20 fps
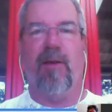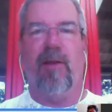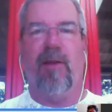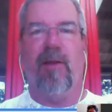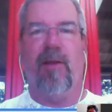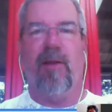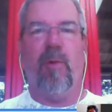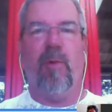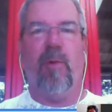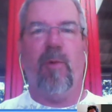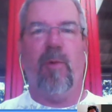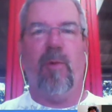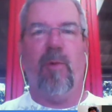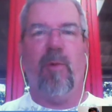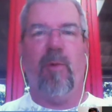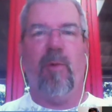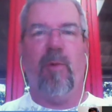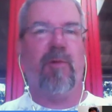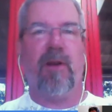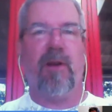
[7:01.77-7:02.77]
what's
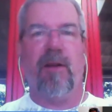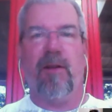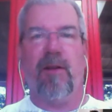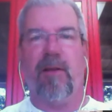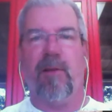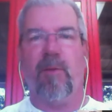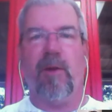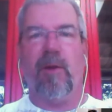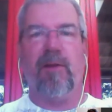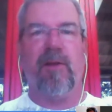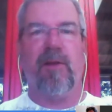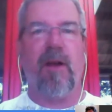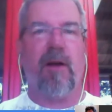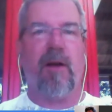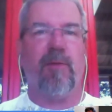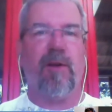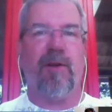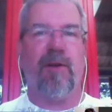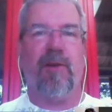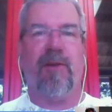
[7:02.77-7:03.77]
real and what's not
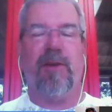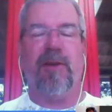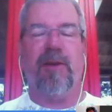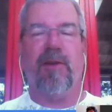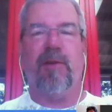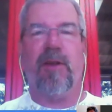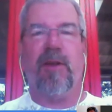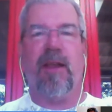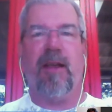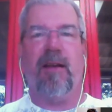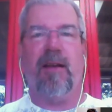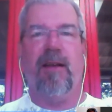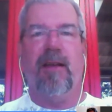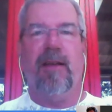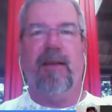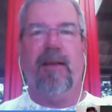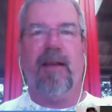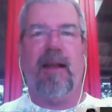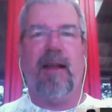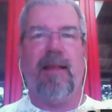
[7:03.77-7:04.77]
real,
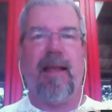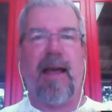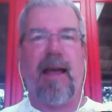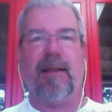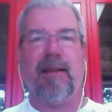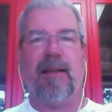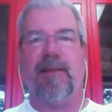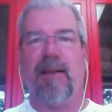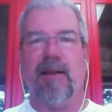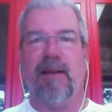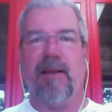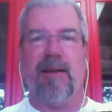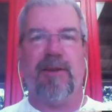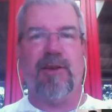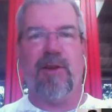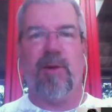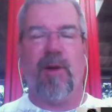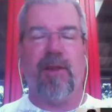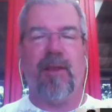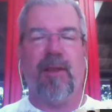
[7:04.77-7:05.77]
and that's an issue I
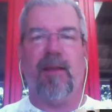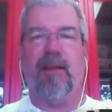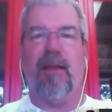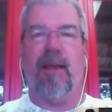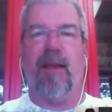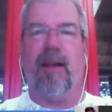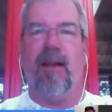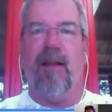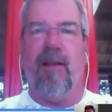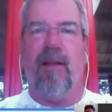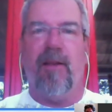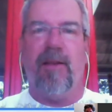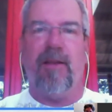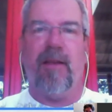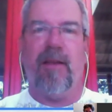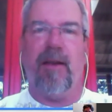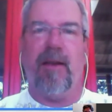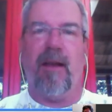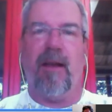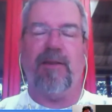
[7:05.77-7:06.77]
think that
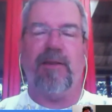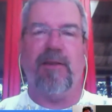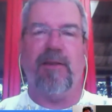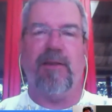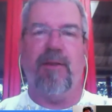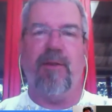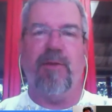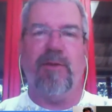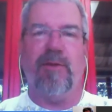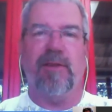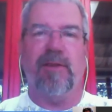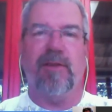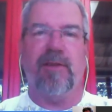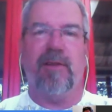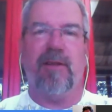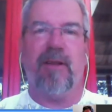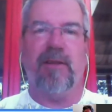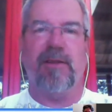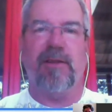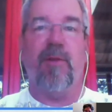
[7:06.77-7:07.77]
not just news
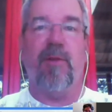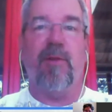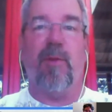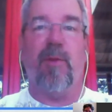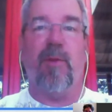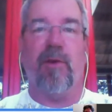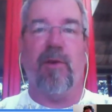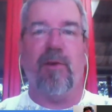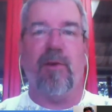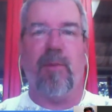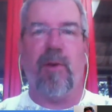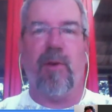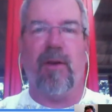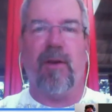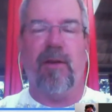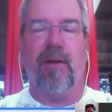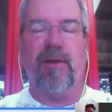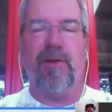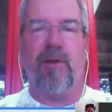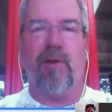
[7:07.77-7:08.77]
consumers, but
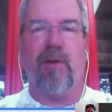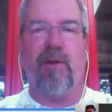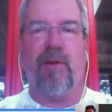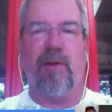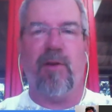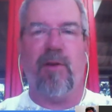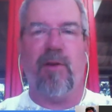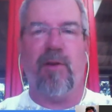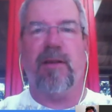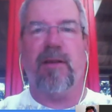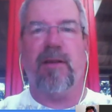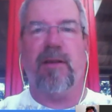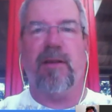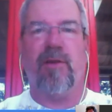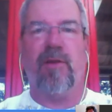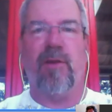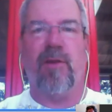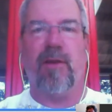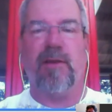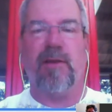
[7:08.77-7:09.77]
journalists and
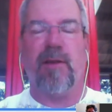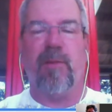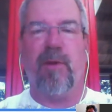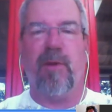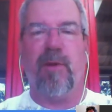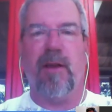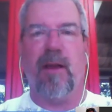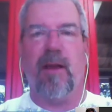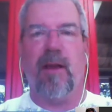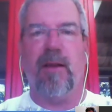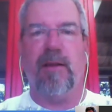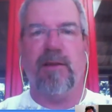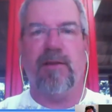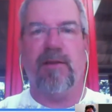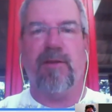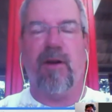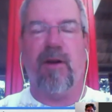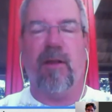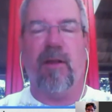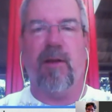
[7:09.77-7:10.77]
journalism is
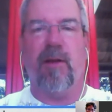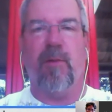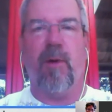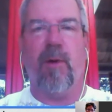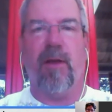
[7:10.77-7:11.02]
struggling with.